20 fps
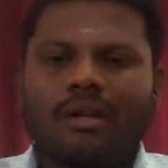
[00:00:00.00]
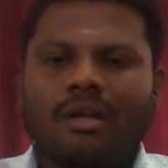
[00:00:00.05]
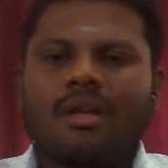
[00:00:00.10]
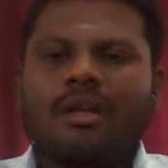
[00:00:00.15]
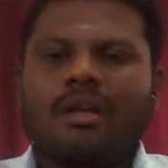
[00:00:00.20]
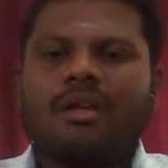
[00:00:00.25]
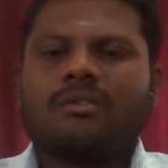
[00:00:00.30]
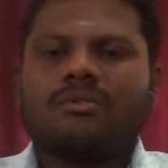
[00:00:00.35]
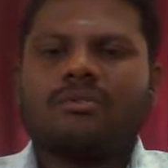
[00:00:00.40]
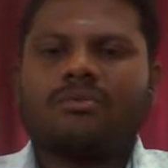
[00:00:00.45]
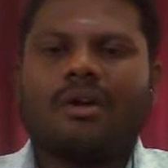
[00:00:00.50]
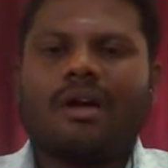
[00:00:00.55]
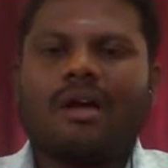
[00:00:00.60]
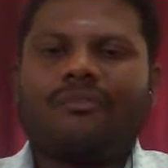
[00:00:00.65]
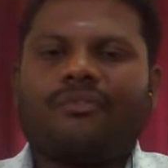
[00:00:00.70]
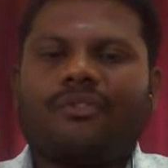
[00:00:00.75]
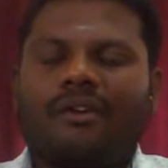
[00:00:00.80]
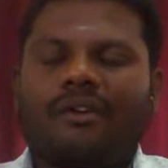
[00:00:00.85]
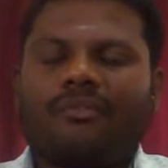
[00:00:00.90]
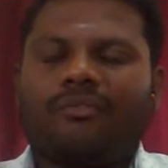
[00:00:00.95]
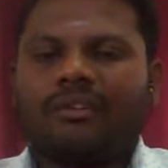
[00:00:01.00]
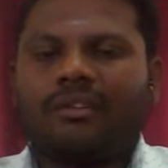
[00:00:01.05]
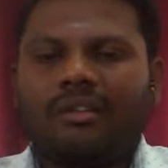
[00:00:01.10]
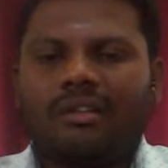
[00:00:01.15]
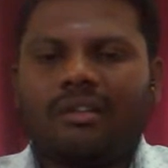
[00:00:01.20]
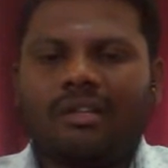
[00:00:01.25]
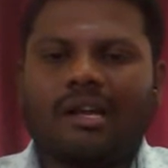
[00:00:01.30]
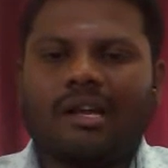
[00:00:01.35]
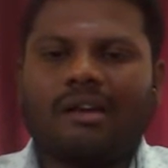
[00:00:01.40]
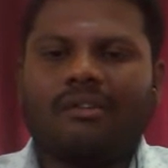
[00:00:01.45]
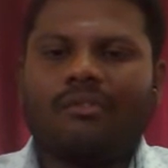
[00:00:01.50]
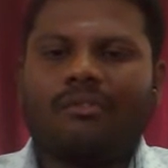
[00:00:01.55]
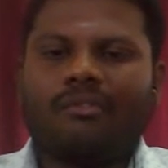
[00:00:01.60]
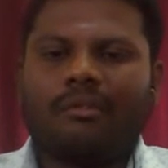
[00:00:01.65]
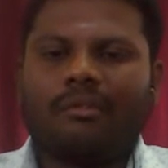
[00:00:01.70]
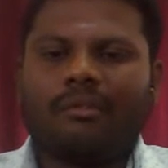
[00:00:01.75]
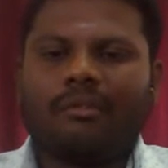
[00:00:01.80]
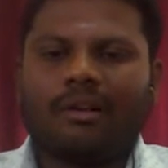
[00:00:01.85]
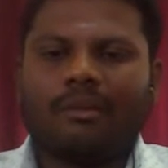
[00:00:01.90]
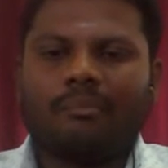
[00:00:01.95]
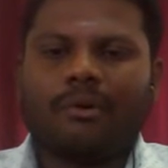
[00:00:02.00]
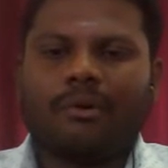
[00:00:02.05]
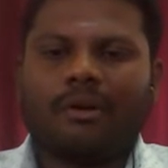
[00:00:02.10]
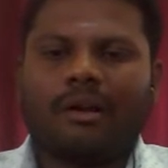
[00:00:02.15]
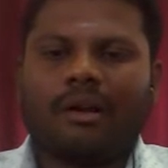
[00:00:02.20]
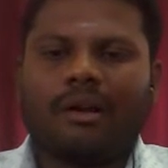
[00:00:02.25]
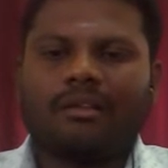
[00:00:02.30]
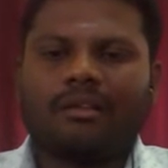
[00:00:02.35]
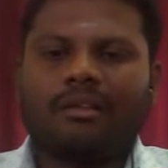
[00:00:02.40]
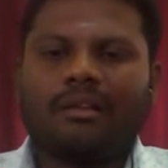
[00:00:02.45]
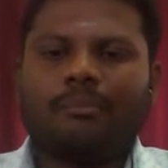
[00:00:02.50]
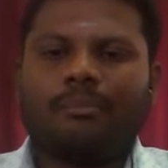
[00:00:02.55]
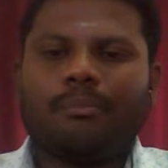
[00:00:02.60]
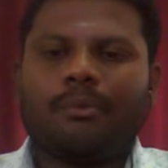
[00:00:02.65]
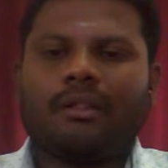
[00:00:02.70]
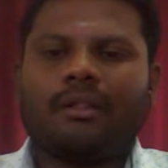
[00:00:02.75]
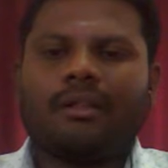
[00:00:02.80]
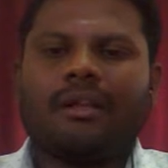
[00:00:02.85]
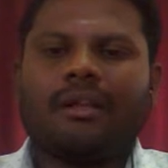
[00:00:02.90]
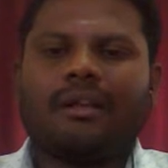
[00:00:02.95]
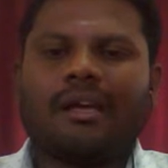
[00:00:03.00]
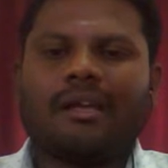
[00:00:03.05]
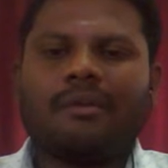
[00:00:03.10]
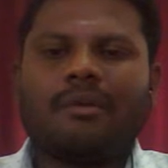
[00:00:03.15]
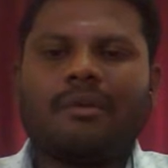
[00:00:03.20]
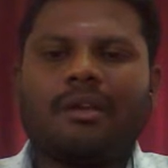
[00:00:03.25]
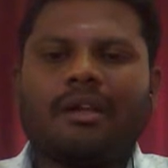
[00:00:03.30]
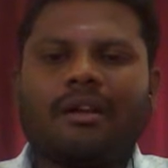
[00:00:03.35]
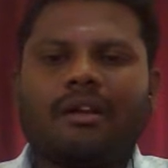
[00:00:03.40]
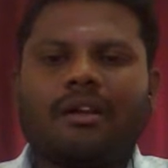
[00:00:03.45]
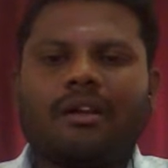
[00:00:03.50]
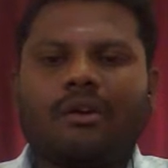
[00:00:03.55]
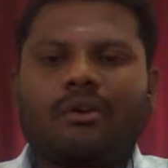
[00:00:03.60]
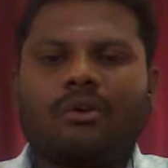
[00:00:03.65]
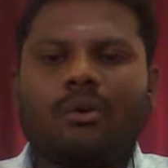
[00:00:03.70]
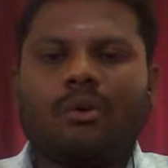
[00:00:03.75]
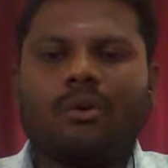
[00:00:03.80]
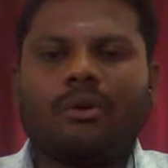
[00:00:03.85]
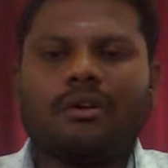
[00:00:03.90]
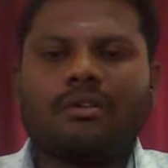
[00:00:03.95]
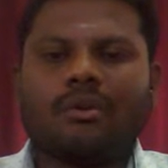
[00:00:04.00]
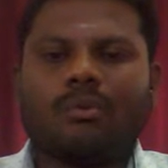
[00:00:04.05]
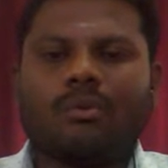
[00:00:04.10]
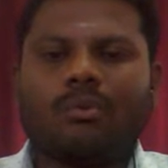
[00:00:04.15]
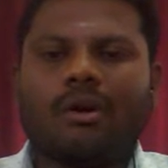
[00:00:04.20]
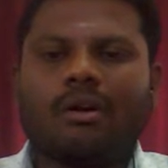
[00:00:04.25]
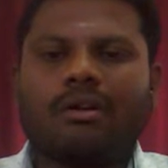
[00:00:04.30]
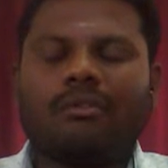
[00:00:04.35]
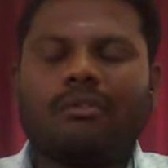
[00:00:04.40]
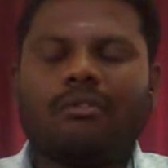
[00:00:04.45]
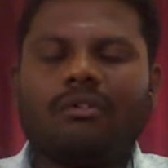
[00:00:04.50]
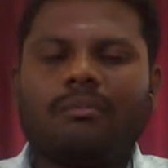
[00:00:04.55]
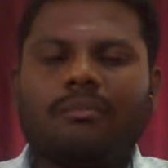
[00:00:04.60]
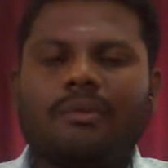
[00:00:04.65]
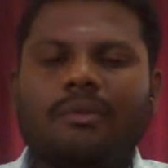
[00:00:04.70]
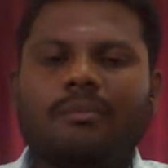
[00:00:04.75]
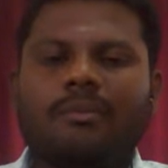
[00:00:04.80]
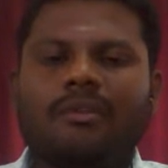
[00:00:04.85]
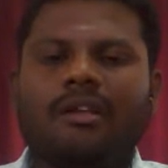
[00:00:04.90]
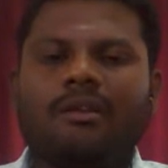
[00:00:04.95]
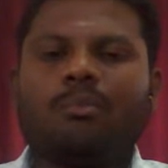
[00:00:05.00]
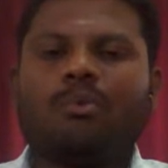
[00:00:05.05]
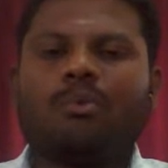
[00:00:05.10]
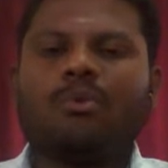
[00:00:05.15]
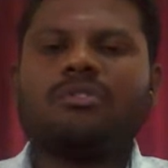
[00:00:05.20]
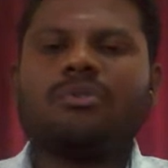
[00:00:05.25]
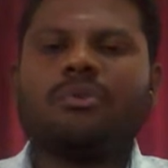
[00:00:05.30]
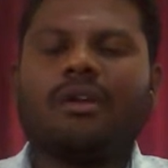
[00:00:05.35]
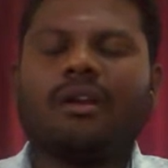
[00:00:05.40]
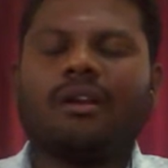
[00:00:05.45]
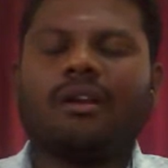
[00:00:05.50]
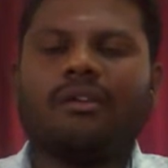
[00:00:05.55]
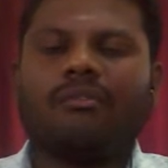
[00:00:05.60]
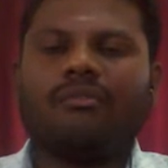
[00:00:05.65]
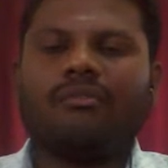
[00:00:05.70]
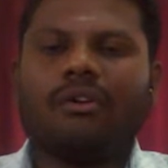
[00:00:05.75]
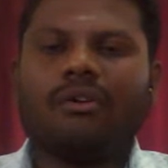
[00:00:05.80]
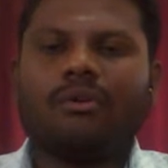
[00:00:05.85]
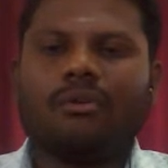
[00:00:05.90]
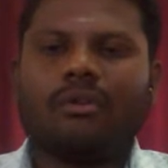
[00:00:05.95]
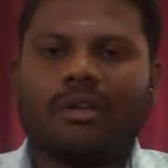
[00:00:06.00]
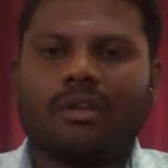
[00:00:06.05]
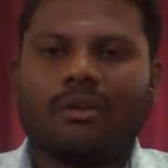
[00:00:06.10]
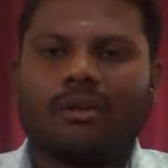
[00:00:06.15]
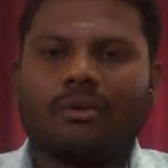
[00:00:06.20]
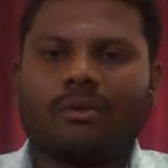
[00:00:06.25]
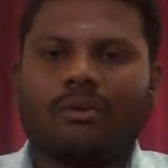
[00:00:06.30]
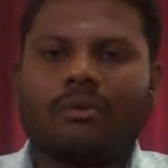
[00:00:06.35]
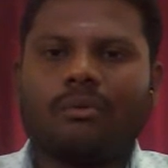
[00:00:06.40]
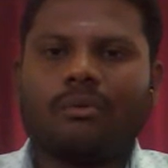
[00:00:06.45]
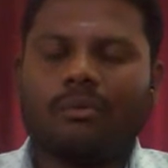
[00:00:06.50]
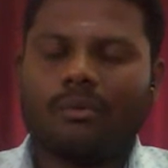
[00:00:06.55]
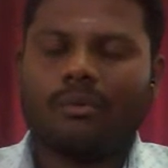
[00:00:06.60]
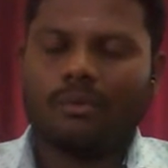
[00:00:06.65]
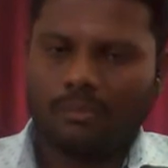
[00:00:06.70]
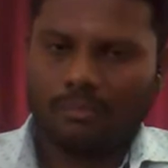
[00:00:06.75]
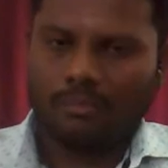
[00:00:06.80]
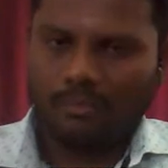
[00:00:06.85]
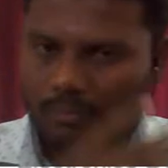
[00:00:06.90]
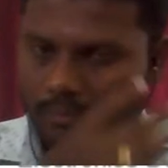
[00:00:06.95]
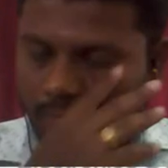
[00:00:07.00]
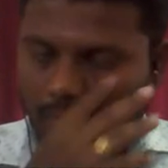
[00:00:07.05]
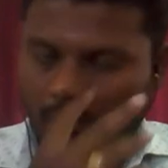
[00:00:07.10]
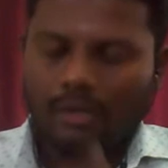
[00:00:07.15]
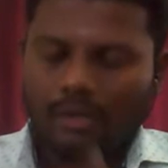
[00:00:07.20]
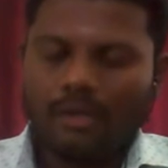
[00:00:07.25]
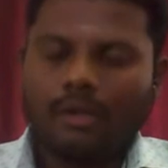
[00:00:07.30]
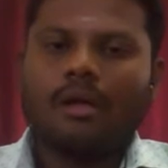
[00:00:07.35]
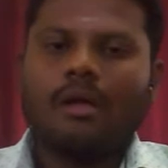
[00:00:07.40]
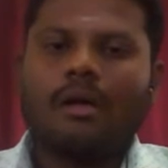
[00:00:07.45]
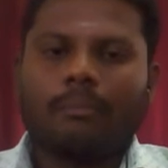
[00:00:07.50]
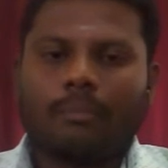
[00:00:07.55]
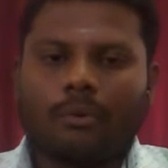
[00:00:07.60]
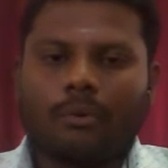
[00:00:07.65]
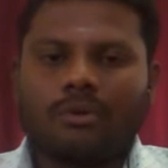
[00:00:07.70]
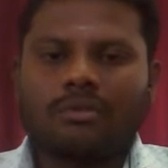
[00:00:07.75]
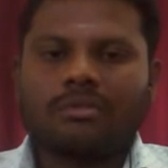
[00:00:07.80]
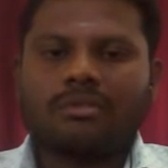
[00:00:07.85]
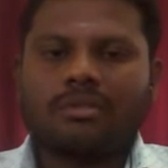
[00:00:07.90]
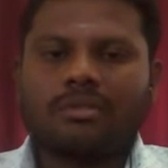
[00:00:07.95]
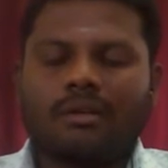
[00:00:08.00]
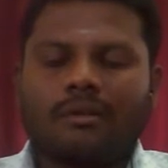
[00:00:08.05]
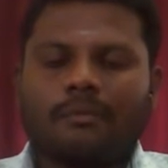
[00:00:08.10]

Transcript: So after that they have a very important another important thing, timing and control unit. So whatever may be the inputs you can given to the microprocessor.